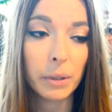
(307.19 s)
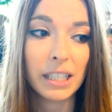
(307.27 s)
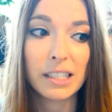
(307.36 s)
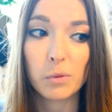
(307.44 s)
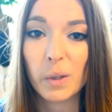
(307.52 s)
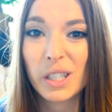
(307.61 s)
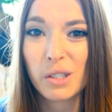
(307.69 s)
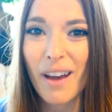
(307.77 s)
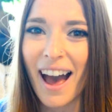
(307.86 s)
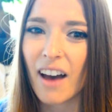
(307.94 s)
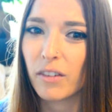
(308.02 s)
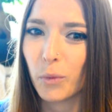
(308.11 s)
because once you
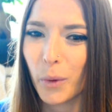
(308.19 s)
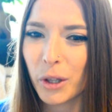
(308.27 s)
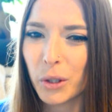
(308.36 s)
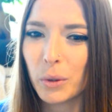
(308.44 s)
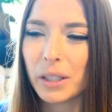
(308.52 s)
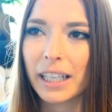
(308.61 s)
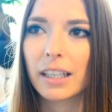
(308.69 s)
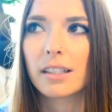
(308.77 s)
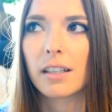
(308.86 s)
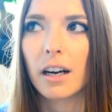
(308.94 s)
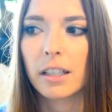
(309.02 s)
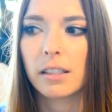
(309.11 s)
have it with you, like, it's
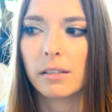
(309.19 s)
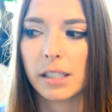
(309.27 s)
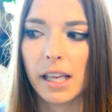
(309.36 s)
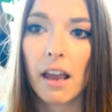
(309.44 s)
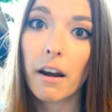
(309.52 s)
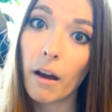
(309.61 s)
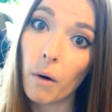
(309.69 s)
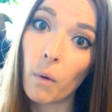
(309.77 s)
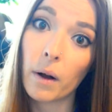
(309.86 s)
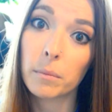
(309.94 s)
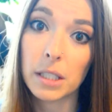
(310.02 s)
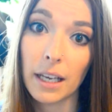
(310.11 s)
hard to say, no,
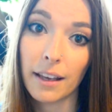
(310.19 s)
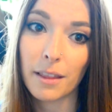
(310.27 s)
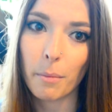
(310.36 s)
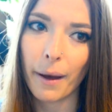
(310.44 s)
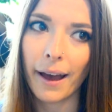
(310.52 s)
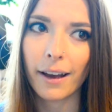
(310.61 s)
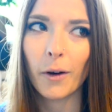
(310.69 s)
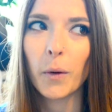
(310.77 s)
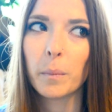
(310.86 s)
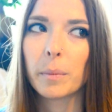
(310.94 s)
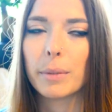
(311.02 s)
I'm taking the bag home,